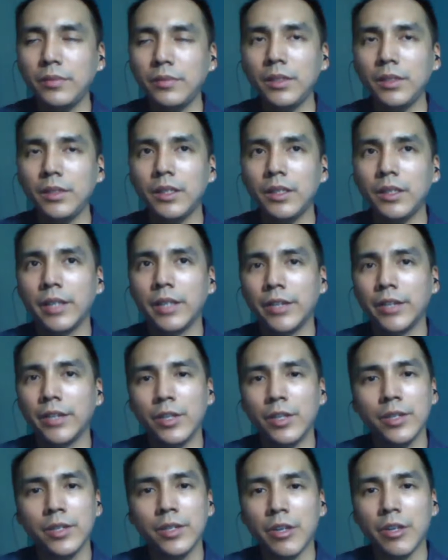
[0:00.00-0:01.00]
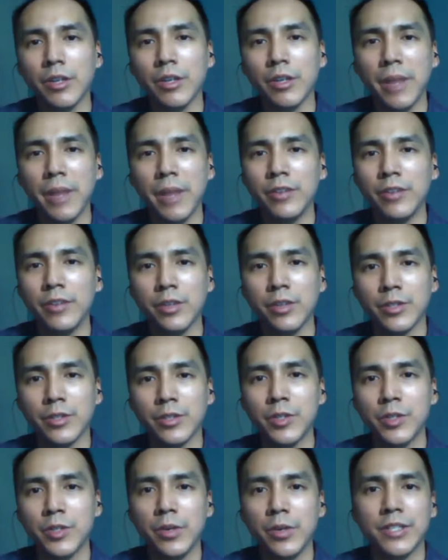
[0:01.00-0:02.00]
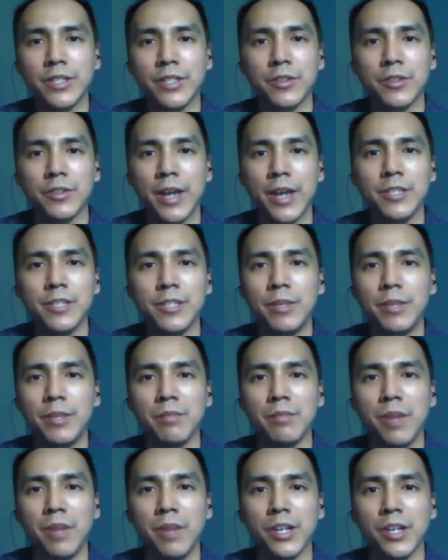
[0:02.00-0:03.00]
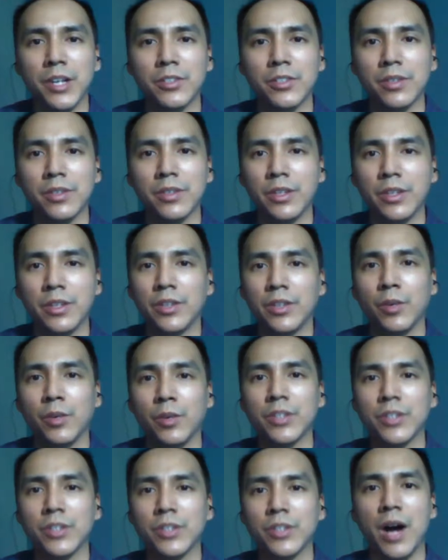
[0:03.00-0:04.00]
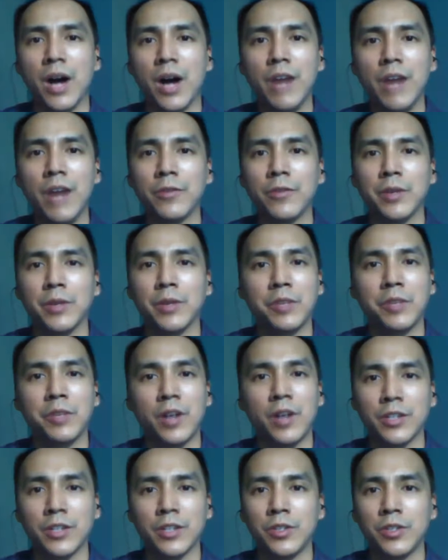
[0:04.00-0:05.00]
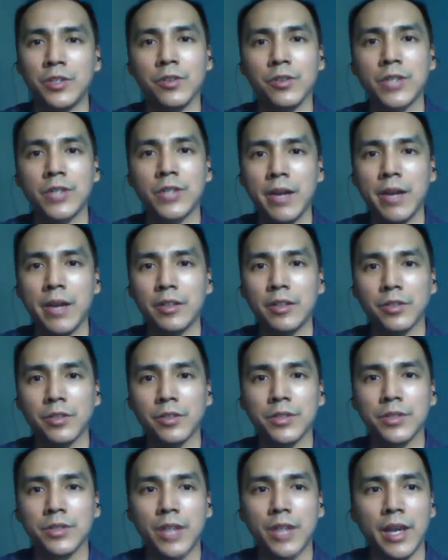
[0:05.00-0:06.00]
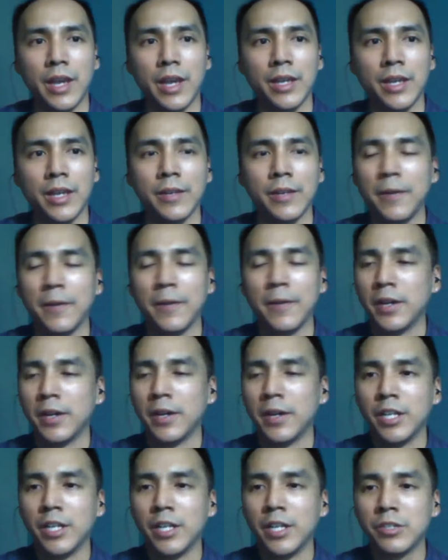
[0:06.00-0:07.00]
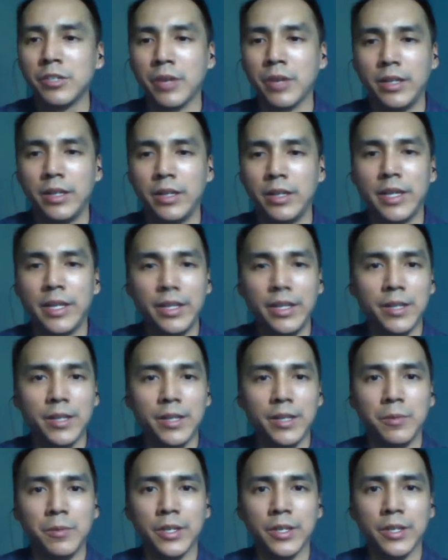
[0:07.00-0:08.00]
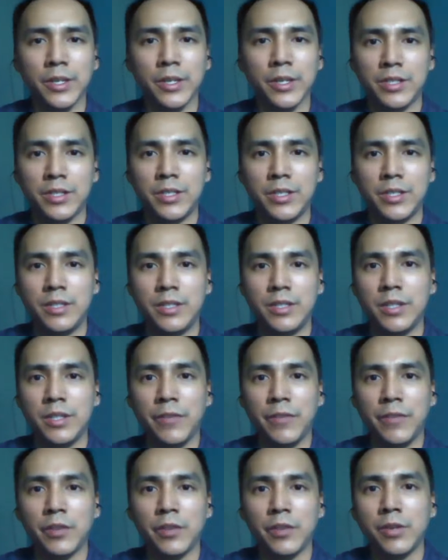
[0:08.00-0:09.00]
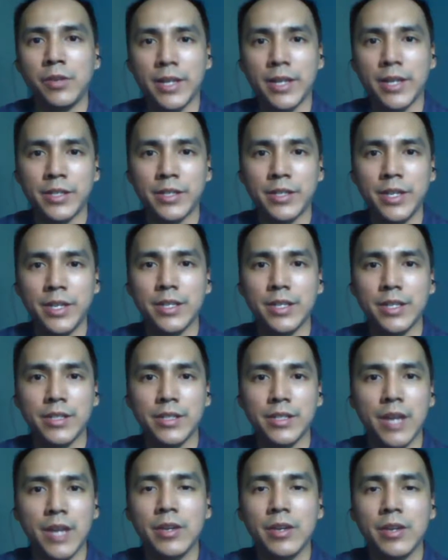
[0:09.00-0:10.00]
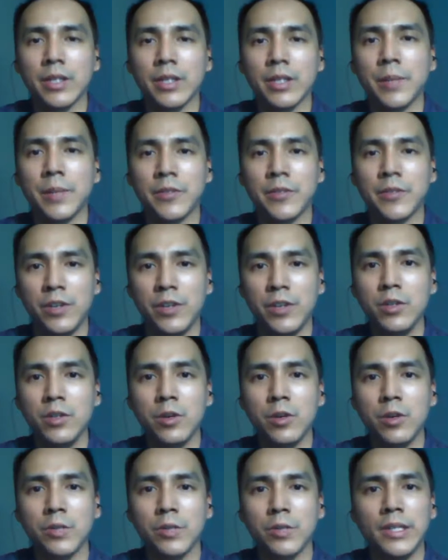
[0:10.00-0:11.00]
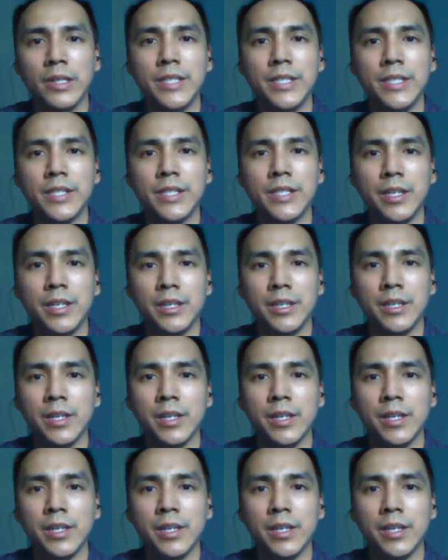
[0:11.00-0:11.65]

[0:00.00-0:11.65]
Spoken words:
going back to those toys, there hasn't been much that there was to offer in regards to those characters, and trying to get them was difficult as it is. Now here comes Funko releasing